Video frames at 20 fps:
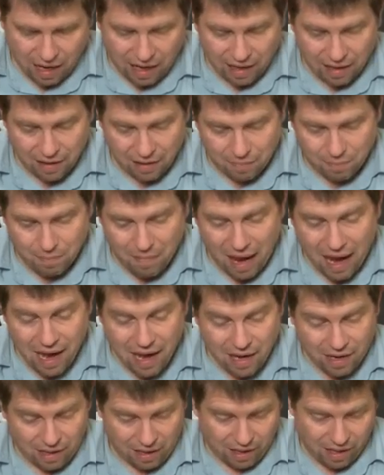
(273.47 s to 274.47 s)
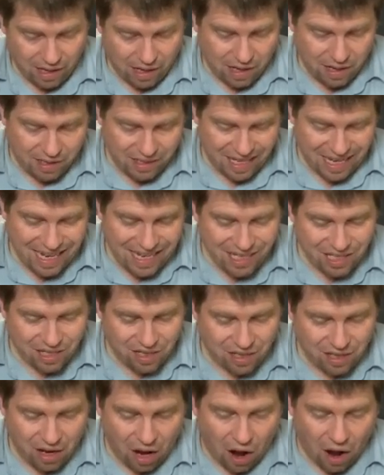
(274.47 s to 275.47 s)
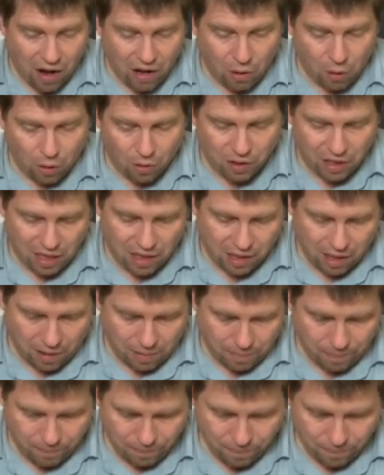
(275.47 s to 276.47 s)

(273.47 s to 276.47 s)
and mainly is Eastern Ionic.